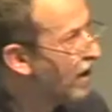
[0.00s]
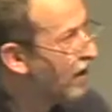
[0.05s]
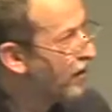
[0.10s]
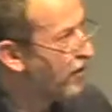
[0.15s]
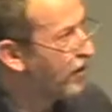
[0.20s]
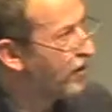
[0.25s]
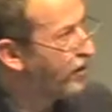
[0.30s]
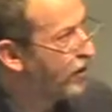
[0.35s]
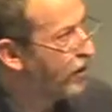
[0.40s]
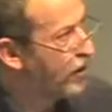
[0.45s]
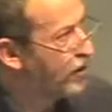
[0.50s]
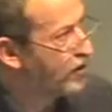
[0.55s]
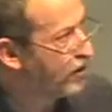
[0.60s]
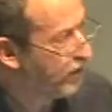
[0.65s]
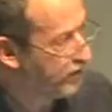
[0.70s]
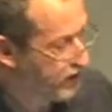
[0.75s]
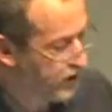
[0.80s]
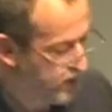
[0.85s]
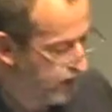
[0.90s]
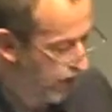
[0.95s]
the first
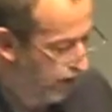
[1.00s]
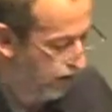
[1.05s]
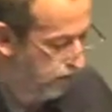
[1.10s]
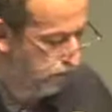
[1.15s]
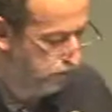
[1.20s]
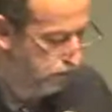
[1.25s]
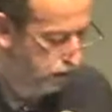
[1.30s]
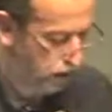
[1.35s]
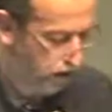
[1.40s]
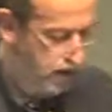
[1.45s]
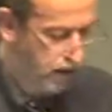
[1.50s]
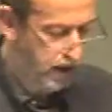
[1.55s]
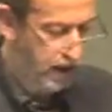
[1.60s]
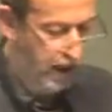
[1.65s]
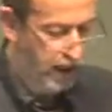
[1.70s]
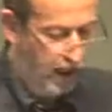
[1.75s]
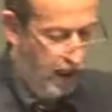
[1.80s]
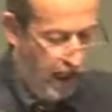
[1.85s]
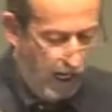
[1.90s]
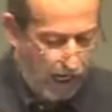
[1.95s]
of the second book,
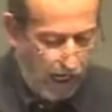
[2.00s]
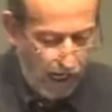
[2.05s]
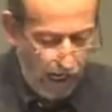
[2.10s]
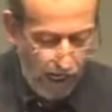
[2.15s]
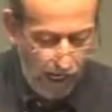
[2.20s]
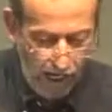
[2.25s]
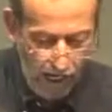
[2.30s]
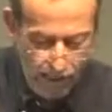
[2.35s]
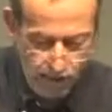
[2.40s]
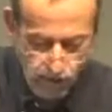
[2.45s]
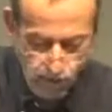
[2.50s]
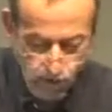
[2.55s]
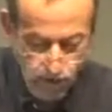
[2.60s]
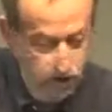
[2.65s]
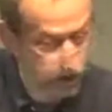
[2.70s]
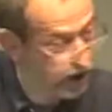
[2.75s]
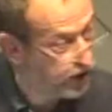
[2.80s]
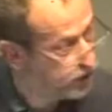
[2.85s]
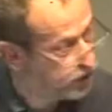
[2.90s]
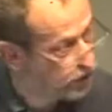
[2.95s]
and
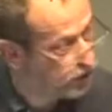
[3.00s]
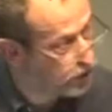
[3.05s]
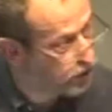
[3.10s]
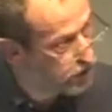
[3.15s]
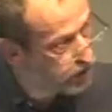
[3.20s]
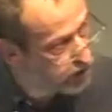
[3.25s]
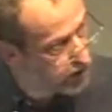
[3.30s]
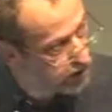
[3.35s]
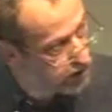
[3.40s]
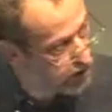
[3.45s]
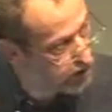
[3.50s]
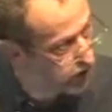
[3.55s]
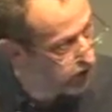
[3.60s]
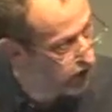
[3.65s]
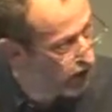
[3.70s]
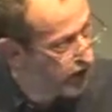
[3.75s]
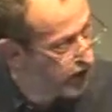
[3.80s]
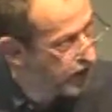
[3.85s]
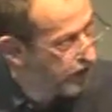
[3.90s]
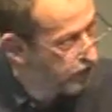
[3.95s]
which introduces
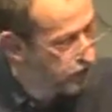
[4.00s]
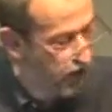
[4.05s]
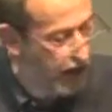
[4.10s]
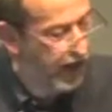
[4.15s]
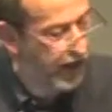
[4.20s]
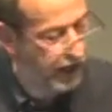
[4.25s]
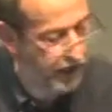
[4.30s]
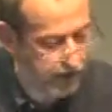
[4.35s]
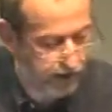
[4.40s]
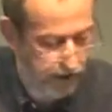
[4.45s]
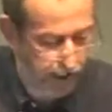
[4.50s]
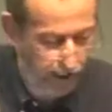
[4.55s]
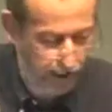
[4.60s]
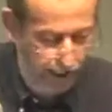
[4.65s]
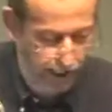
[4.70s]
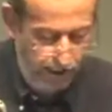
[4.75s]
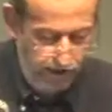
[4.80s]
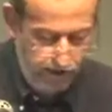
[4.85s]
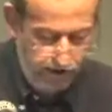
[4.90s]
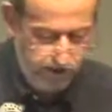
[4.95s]
Jenny Wren
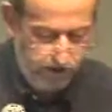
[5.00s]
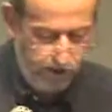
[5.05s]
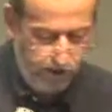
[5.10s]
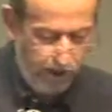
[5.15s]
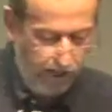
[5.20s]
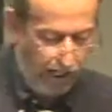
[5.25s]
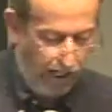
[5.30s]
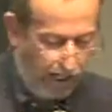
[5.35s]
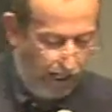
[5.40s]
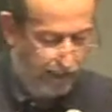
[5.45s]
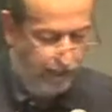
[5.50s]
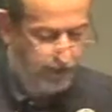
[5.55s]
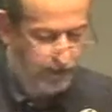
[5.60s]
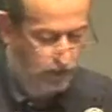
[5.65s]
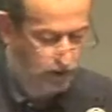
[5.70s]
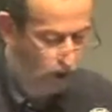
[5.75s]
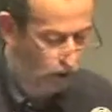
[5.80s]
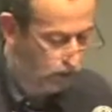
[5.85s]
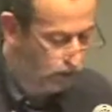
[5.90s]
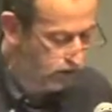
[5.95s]
and
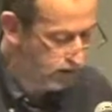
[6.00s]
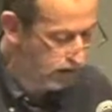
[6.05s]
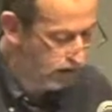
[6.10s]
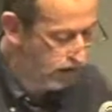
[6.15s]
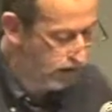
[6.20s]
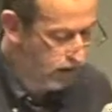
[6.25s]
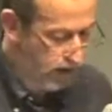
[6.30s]
Headstone.